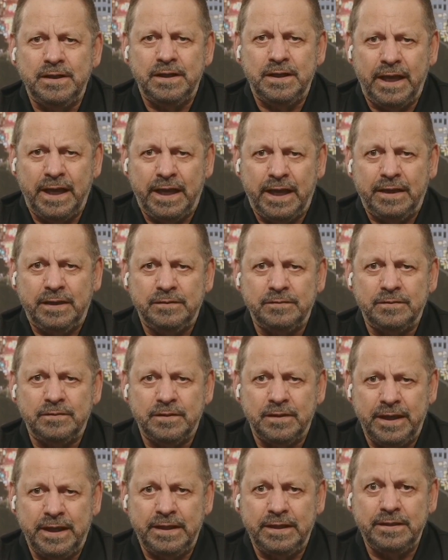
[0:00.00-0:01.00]
an age,
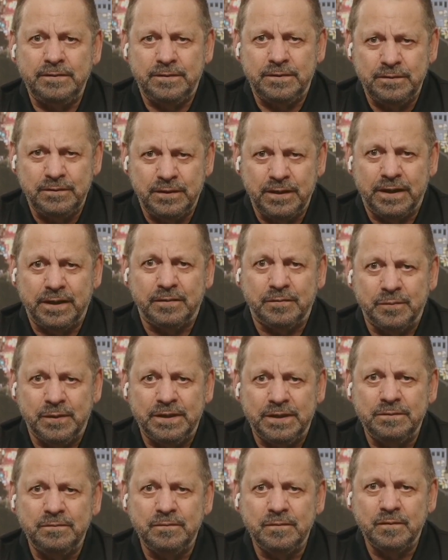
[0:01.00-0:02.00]
ladies and
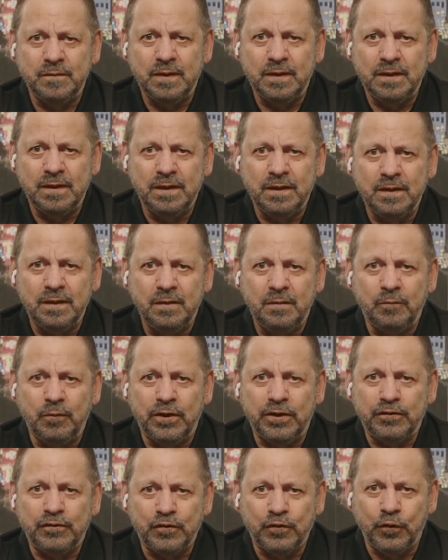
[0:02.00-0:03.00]
gentlemen,
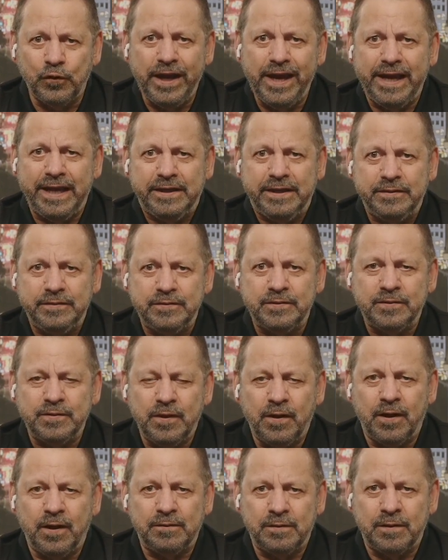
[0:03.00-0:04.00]
where trends
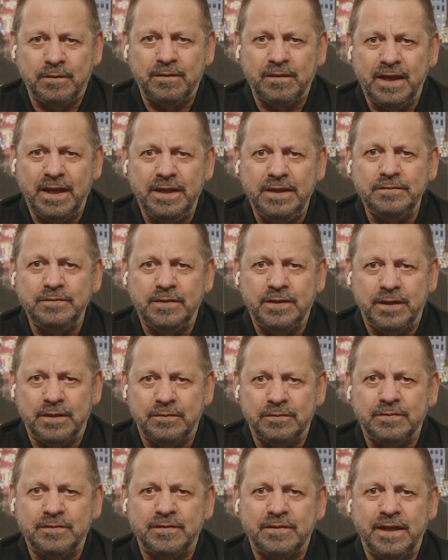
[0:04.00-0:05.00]
are the things that
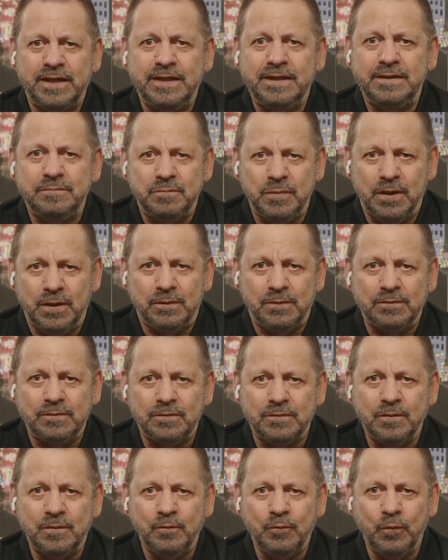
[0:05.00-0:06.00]
are studied most.
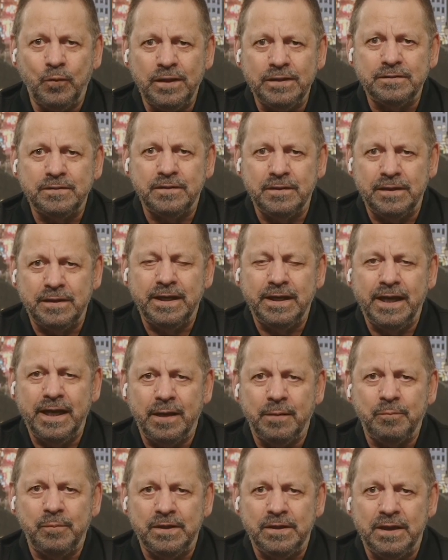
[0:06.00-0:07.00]
What's going to
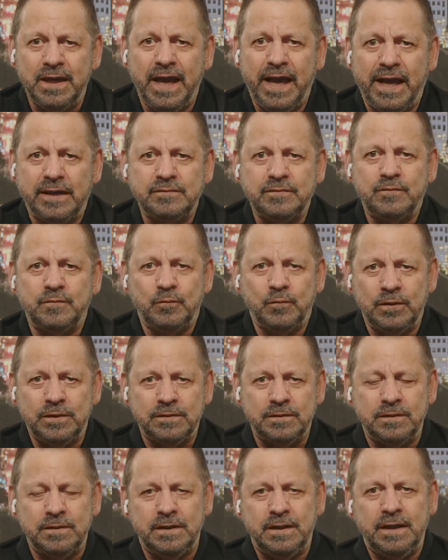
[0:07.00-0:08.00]
happen next? What's
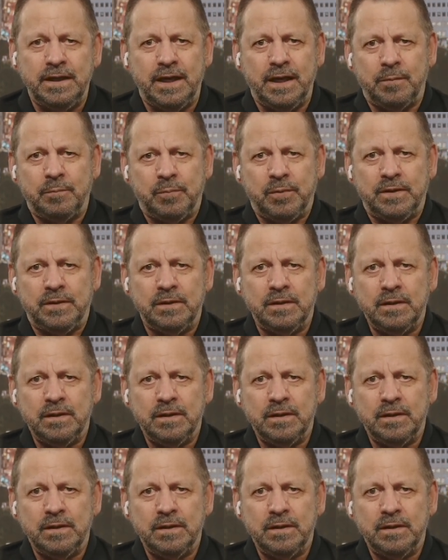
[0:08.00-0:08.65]
going to happen?